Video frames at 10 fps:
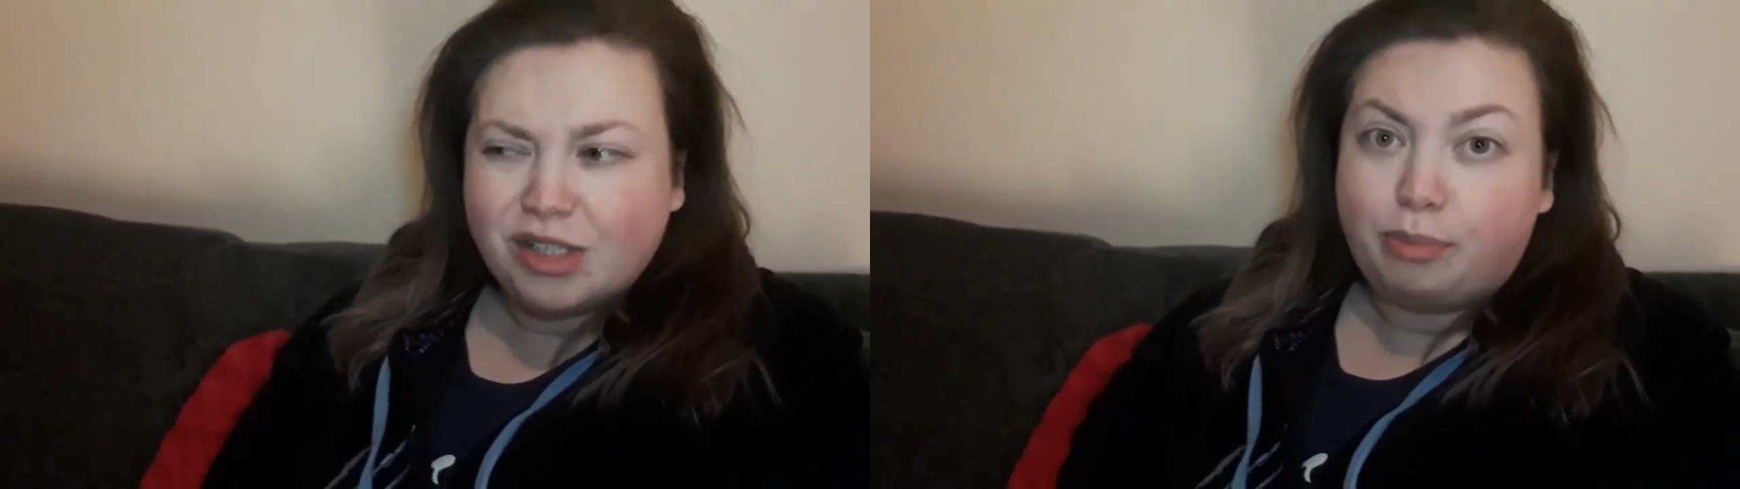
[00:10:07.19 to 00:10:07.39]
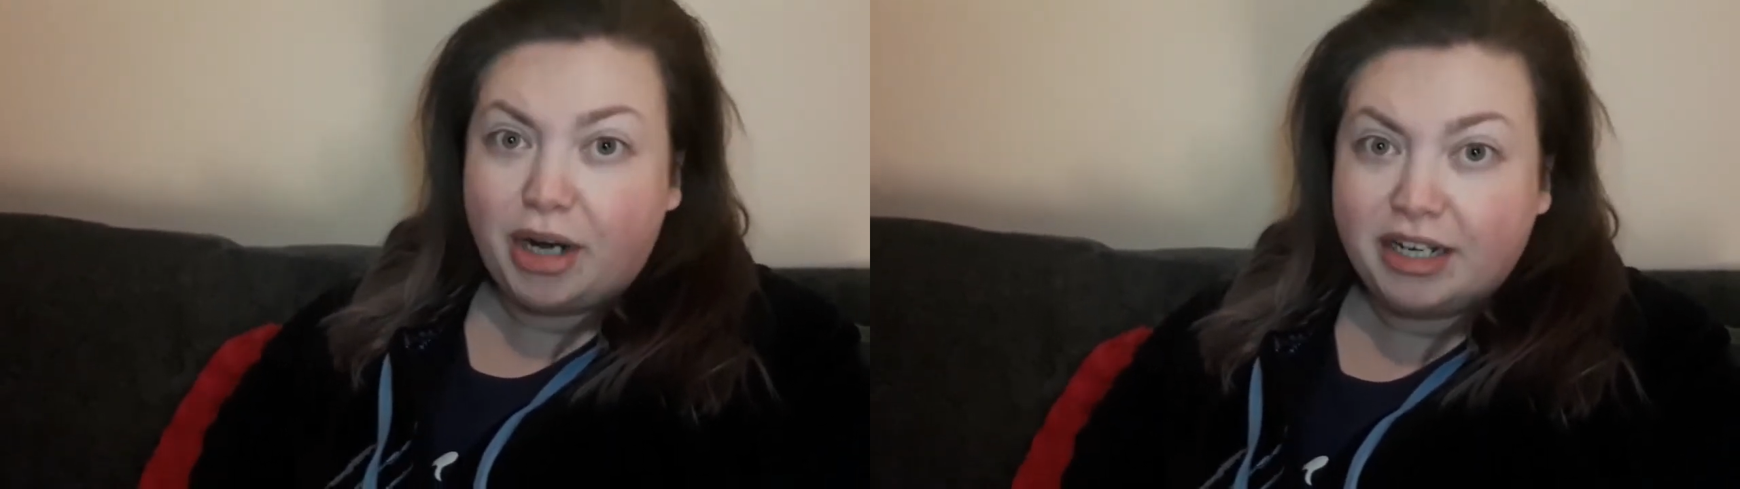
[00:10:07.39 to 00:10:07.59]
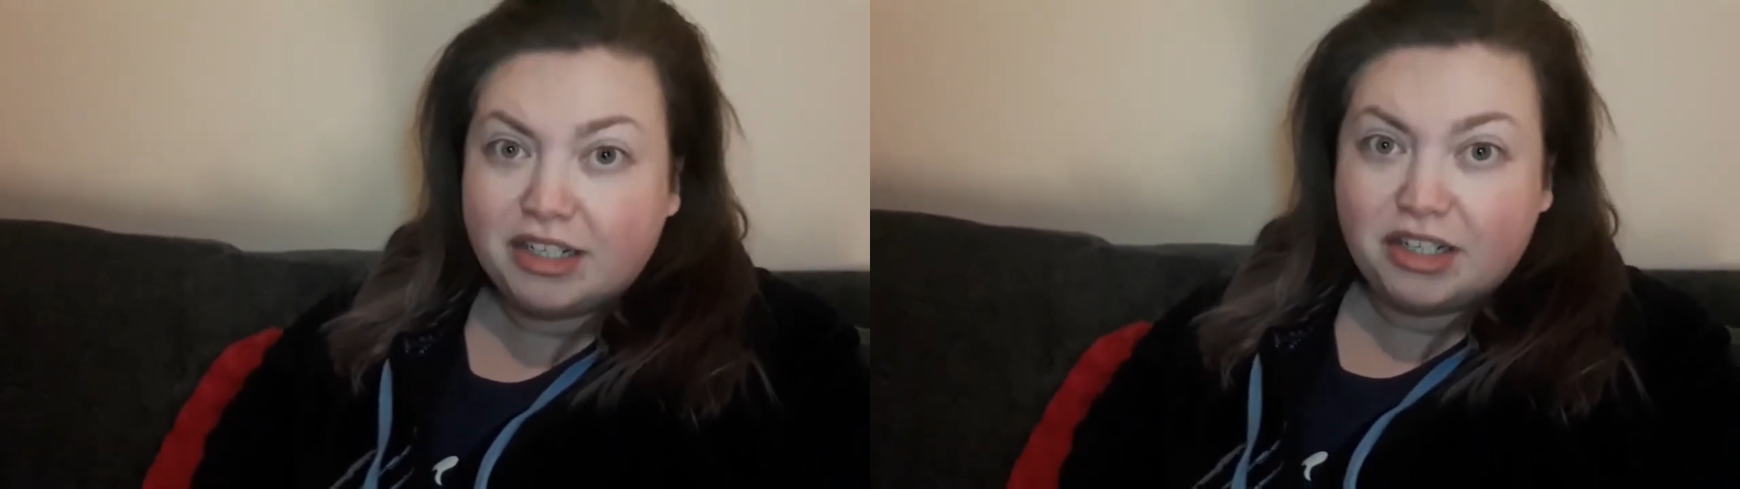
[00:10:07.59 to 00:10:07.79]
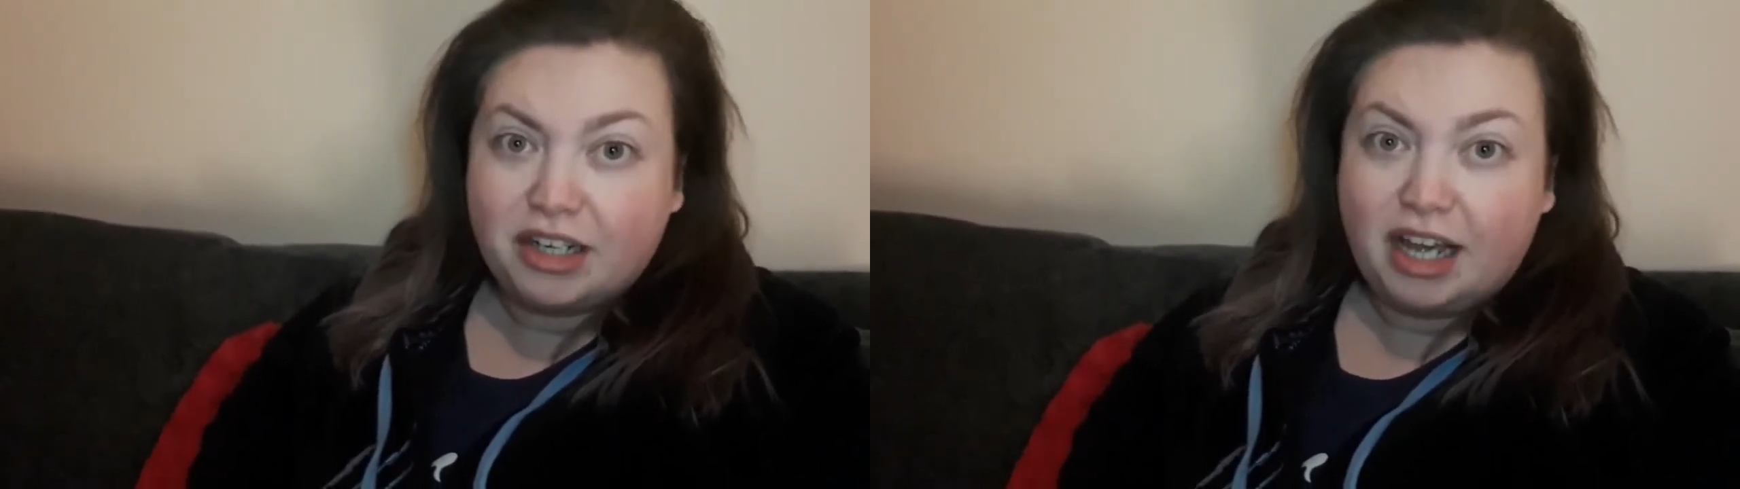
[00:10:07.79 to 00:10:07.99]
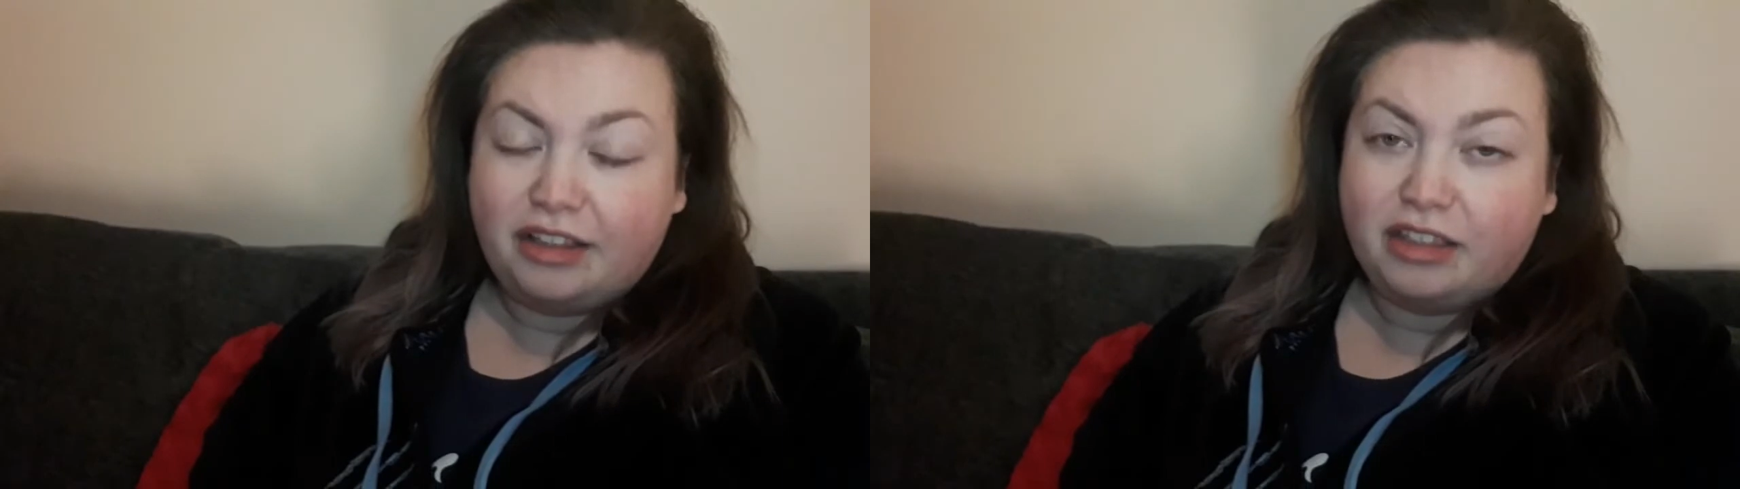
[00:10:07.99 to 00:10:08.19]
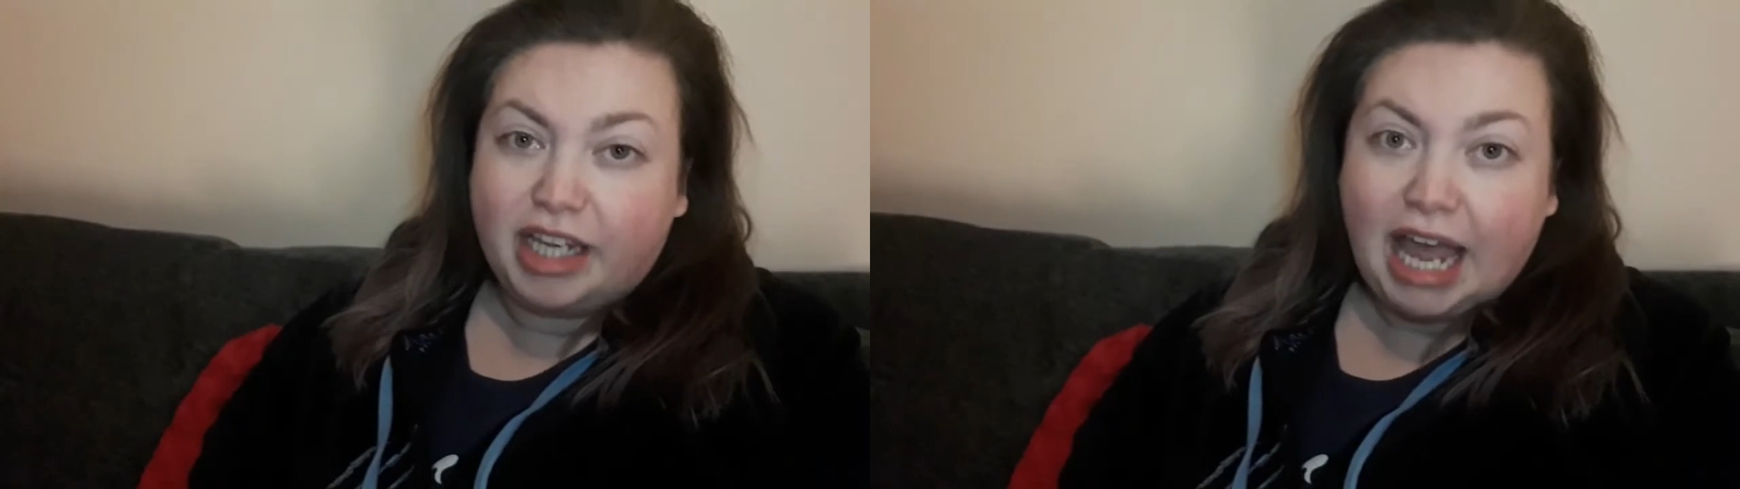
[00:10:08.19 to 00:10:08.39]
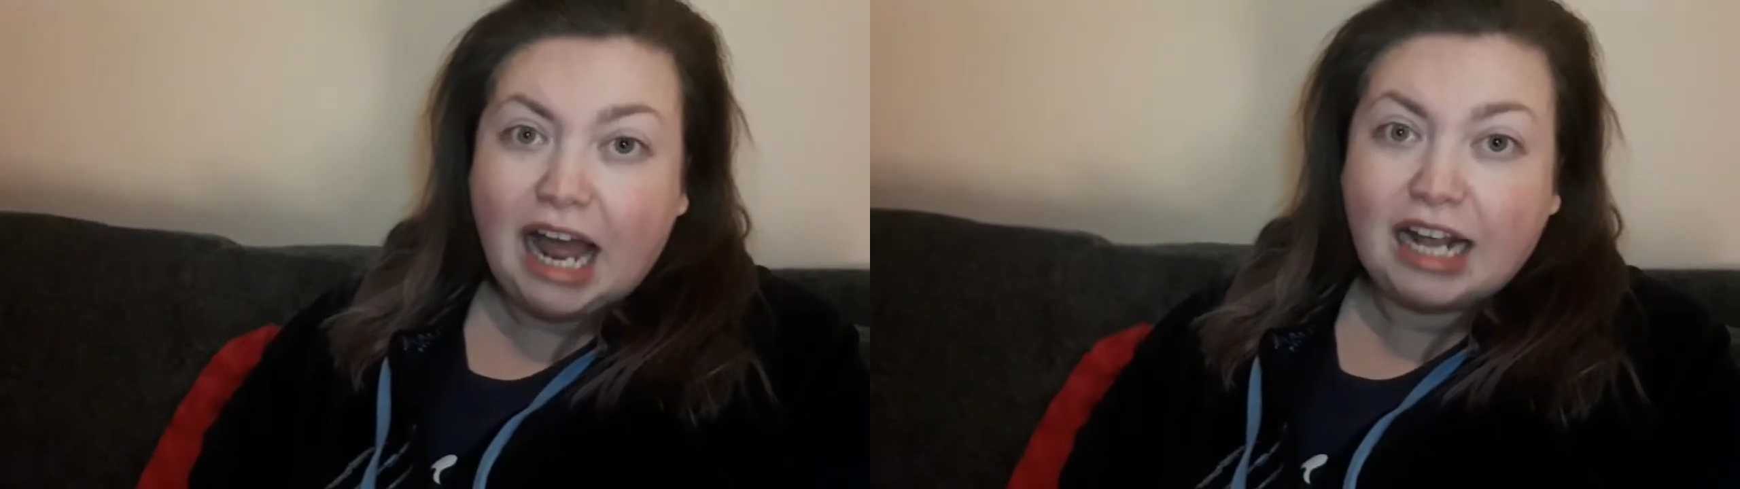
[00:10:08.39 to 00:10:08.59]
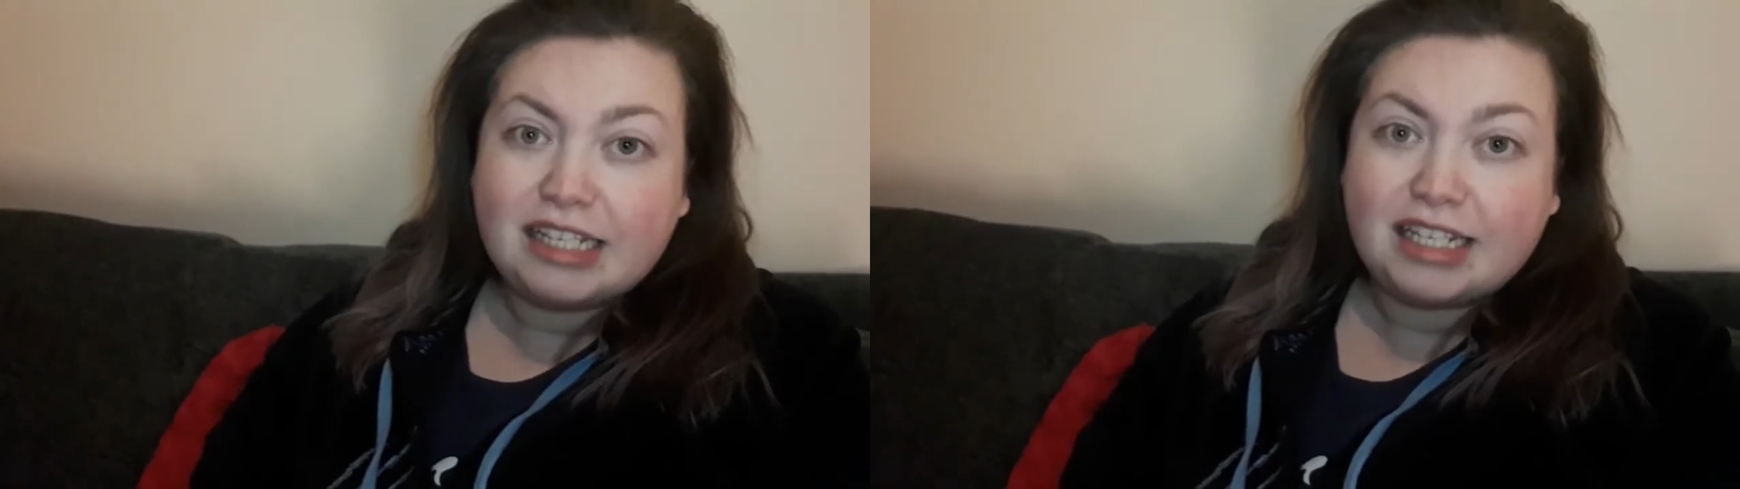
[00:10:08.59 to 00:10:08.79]
So Brendan and the
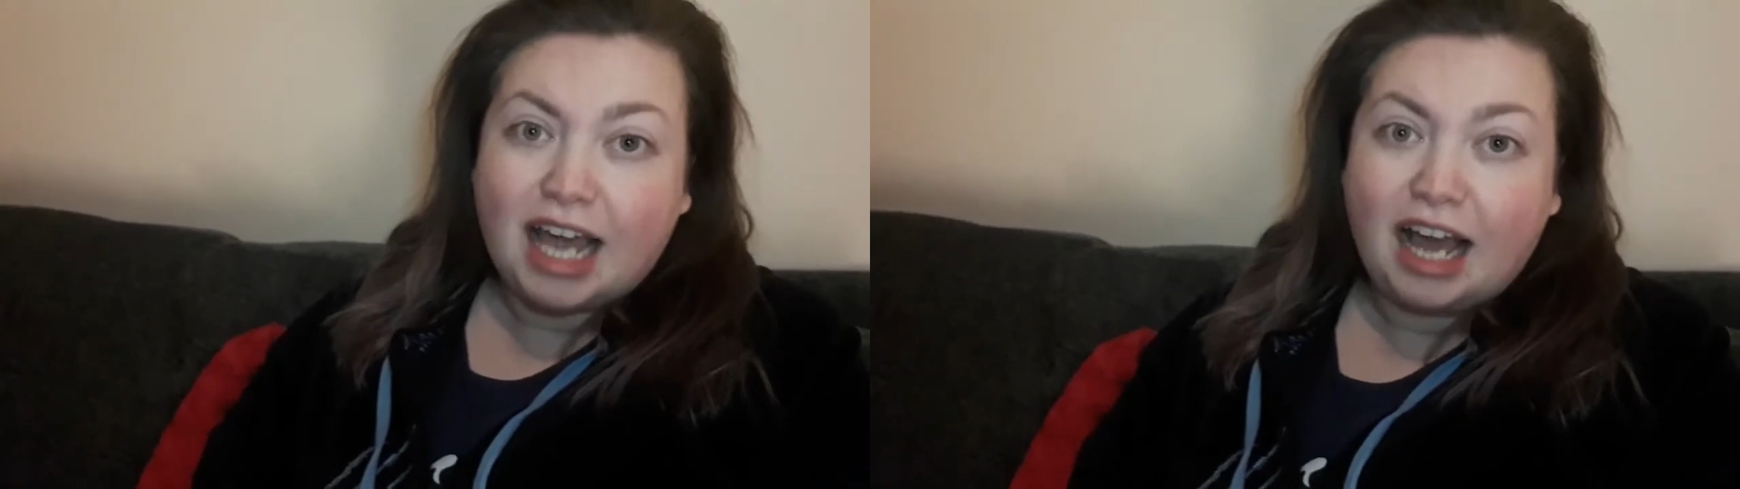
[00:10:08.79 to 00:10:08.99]
cast